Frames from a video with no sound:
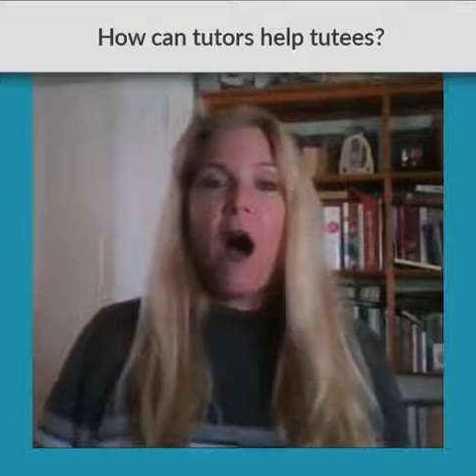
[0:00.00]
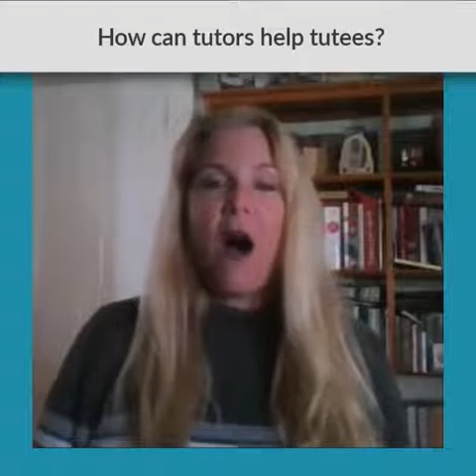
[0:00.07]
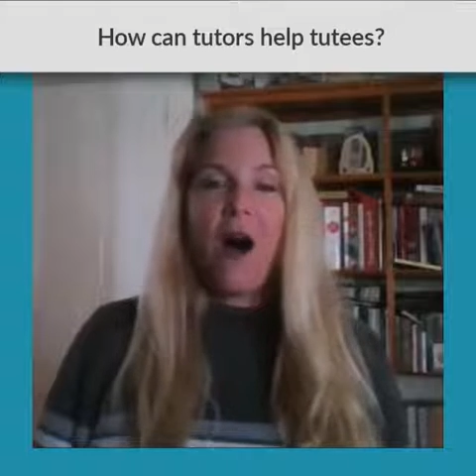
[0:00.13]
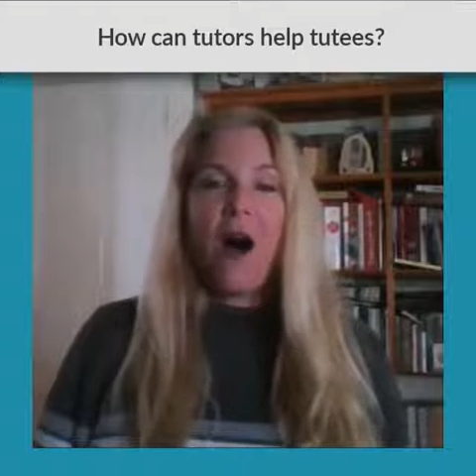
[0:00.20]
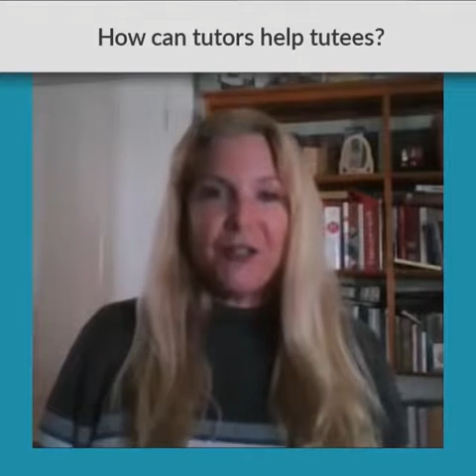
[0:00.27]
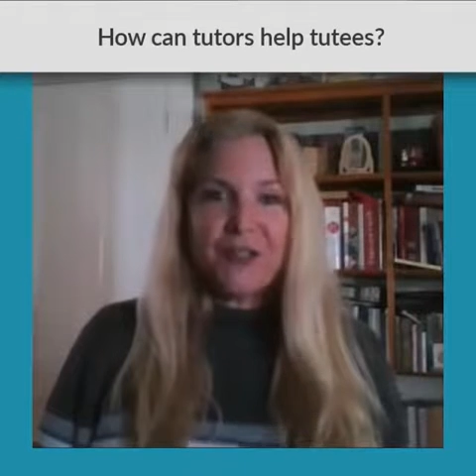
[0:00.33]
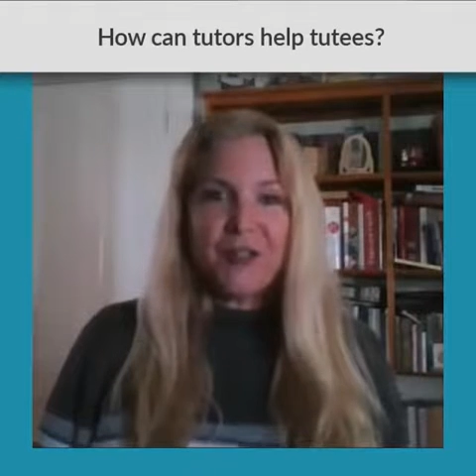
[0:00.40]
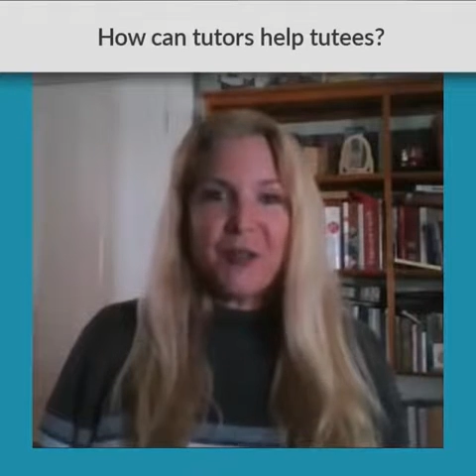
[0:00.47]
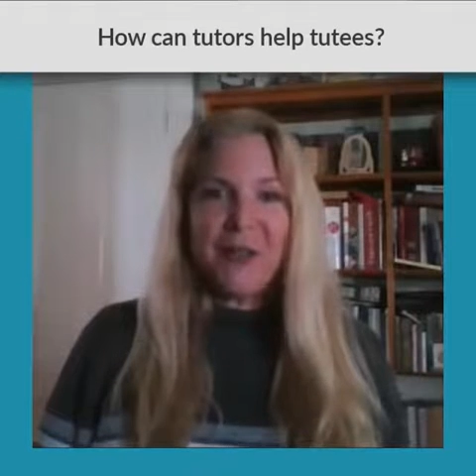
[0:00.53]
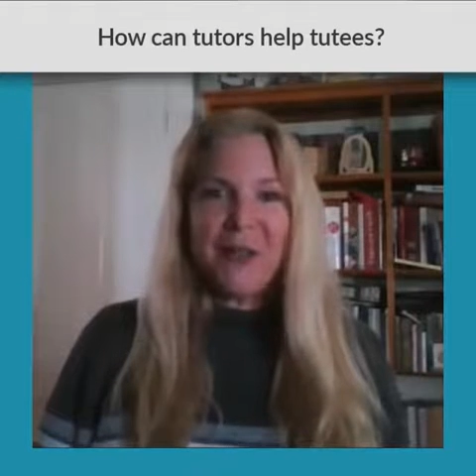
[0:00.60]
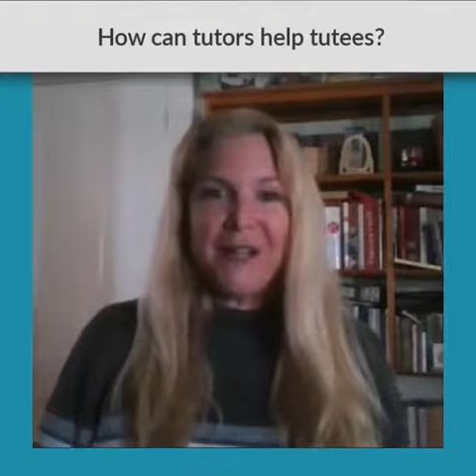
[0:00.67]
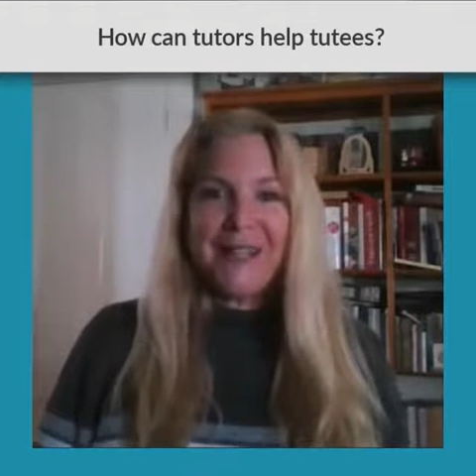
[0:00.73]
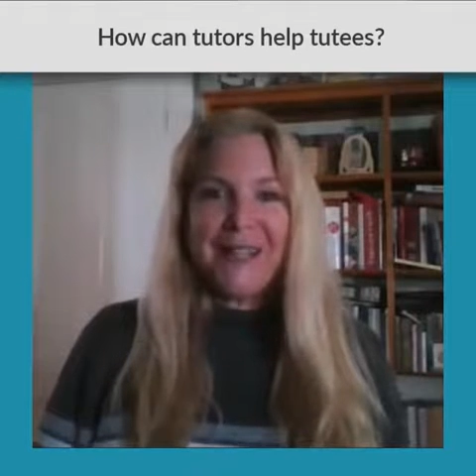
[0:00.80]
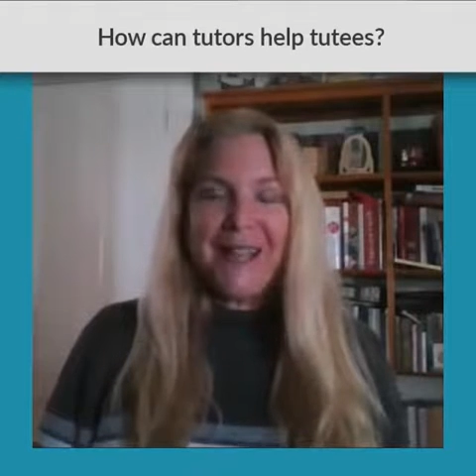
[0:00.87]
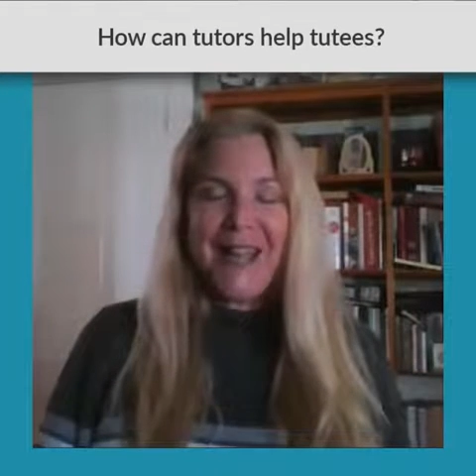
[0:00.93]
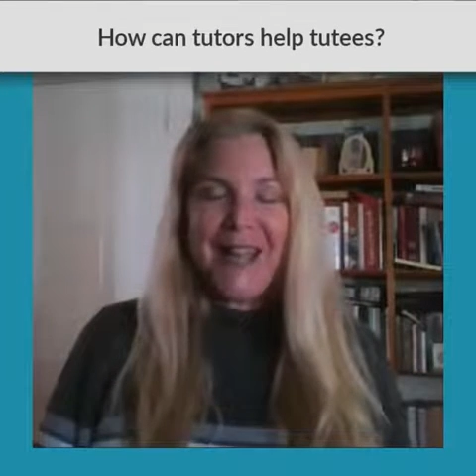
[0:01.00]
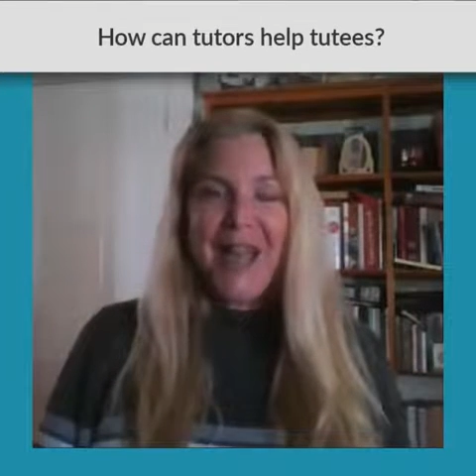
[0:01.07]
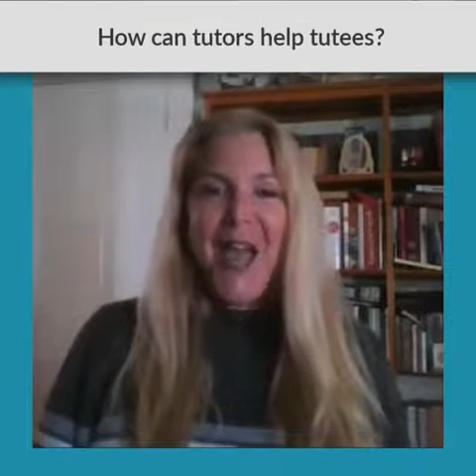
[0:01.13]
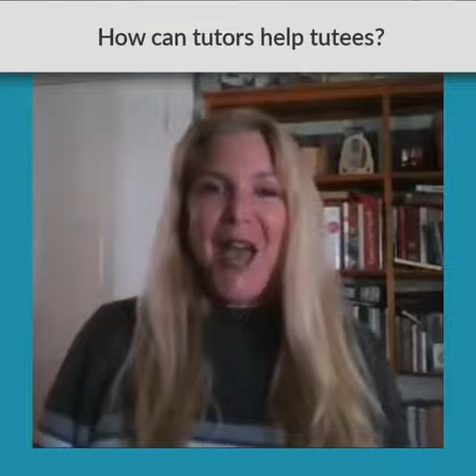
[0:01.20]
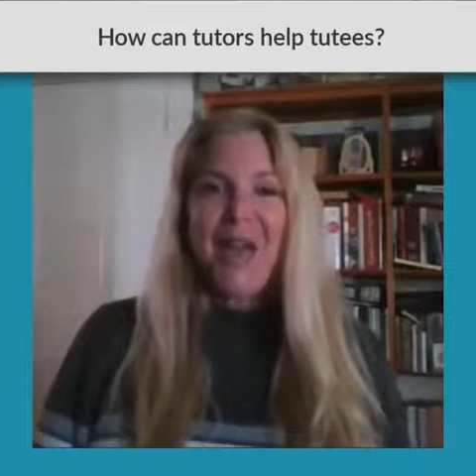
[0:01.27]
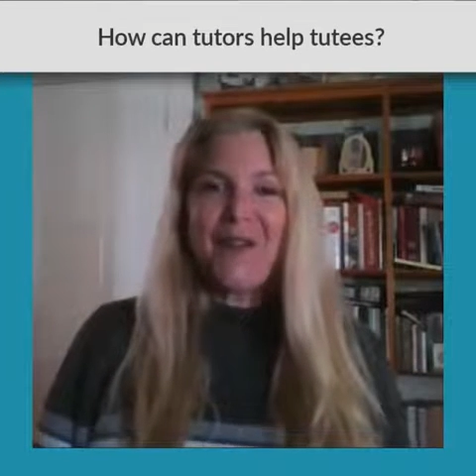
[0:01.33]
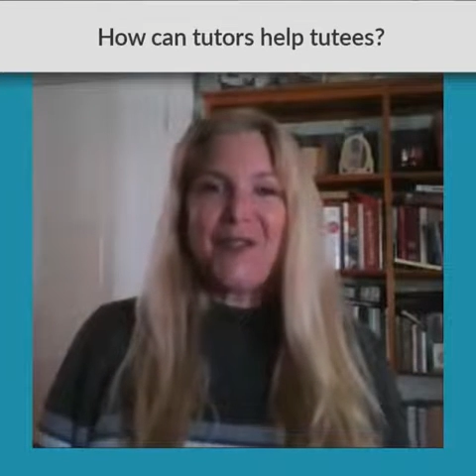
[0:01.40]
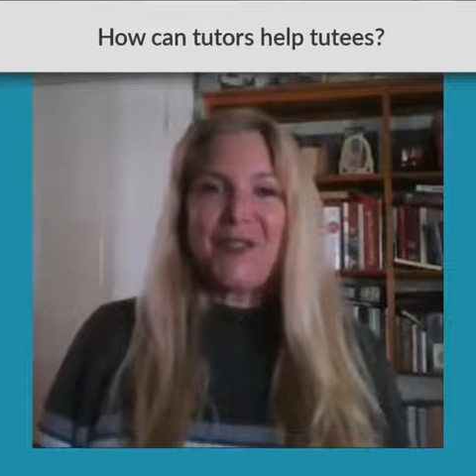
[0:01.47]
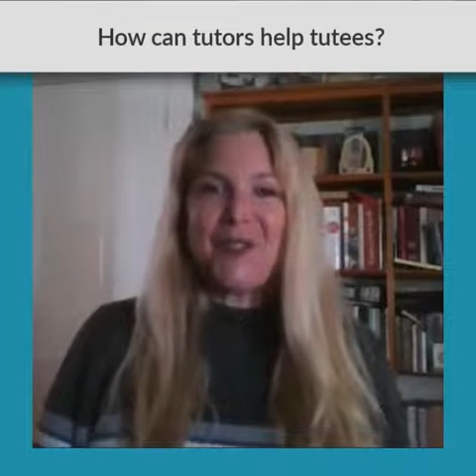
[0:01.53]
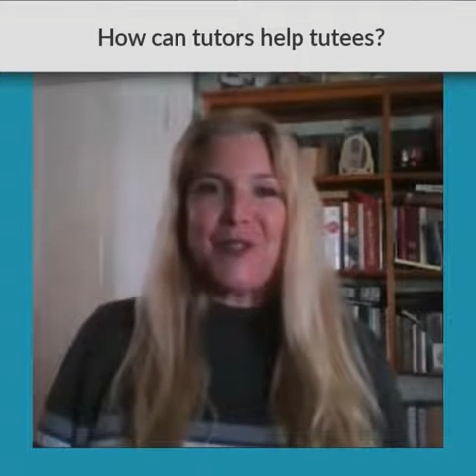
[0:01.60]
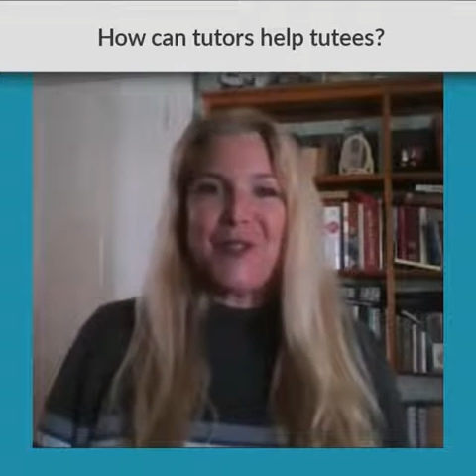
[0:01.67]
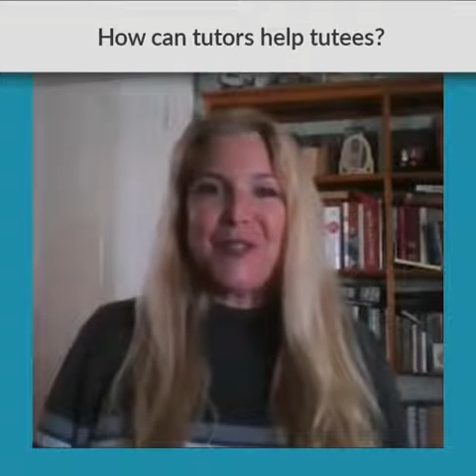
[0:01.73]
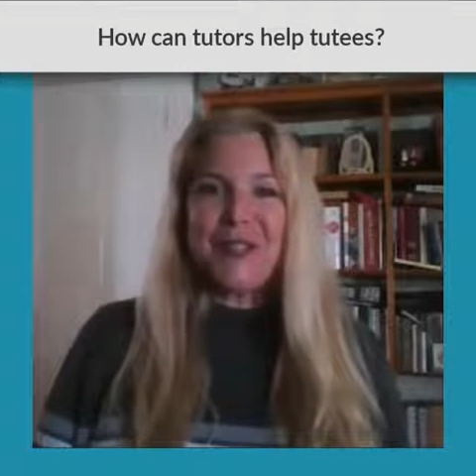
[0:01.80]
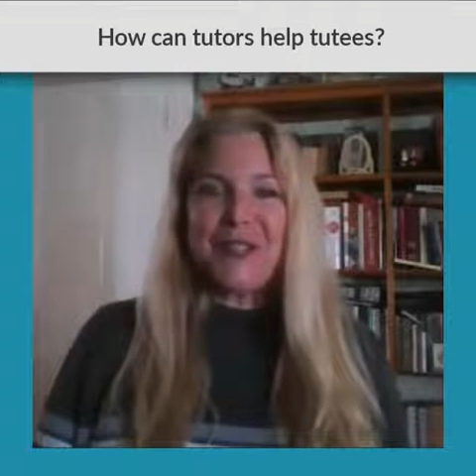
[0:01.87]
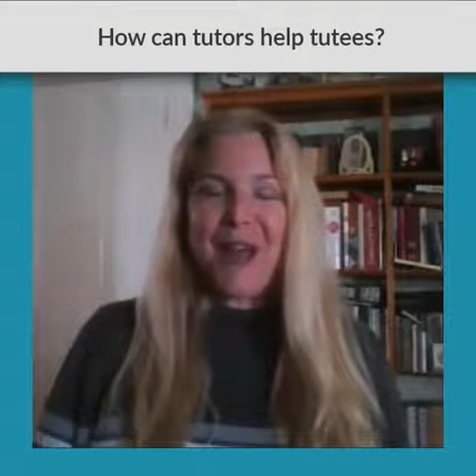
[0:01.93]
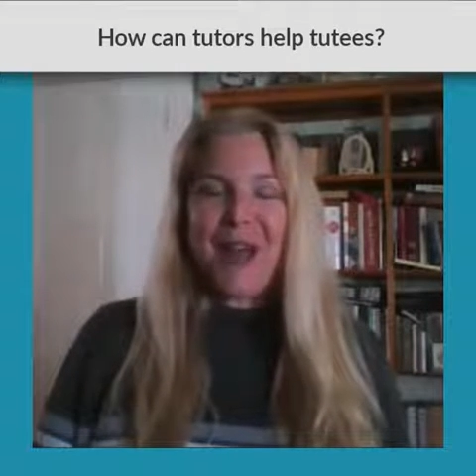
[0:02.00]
Ultimately, if students